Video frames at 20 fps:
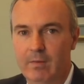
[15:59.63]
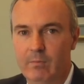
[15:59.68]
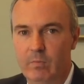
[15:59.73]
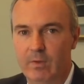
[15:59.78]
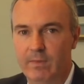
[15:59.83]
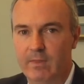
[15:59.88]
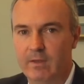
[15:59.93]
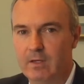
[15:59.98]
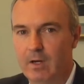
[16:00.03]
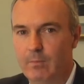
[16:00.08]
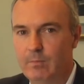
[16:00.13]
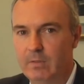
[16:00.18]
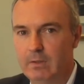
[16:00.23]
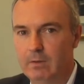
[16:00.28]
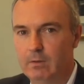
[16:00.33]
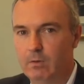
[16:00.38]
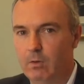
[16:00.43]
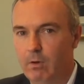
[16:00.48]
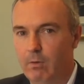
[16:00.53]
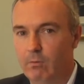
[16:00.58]
But the
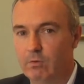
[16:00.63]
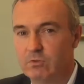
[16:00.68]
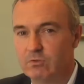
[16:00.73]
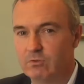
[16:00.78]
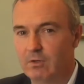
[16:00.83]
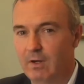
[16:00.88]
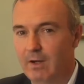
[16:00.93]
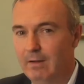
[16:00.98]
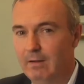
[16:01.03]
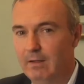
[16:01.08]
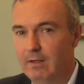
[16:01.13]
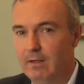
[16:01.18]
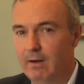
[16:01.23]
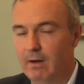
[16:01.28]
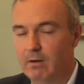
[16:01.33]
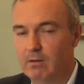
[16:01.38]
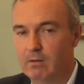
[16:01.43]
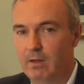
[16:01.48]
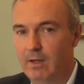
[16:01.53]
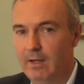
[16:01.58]
company lawyer trying to get
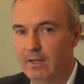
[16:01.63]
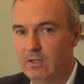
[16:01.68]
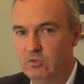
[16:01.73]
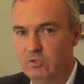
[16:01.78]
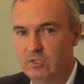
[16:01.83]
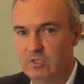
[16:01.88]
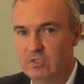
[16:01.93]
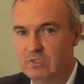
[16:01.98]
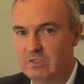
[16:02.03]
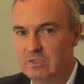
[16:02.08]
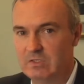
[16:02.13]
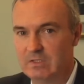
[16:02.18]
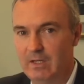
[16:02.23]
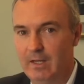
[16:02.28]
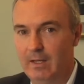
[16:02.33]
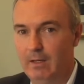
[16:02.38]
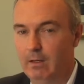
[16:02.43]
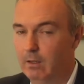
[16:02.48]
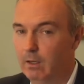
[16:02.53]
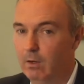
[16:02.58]
our client just to
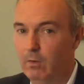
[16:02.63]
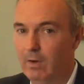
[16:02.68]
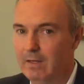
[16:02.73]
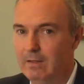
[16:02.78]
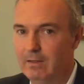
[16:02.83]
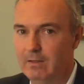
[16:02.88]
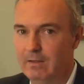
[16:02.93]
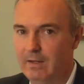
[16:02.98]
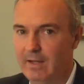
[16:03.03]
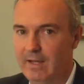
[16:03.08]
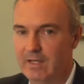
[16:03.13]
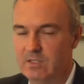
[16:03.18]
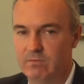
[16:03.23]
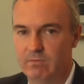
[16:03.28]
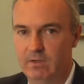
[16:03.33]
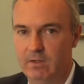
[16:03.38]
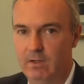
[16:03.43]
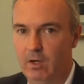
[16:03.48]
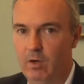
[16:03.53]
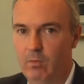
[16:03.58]
say, no, I didn't ask
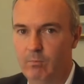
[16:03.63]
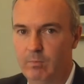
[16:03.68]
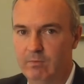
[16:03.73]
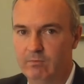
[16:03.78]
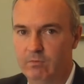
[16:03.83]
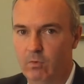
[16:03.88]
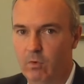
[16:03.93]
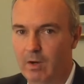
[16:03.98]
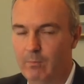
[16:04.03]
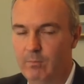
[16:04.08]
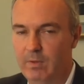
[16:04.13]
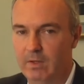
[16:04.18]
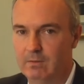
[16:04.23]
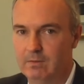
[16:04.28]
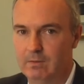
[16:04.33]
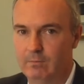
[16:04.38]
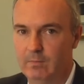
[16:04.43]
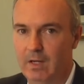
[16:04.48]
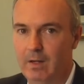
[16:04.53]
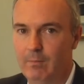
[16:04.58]
for help before I
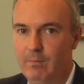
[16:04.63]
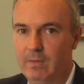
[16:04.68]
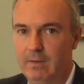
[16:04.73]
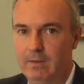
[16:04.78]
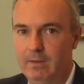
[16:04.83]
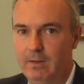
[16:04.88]
picked them up,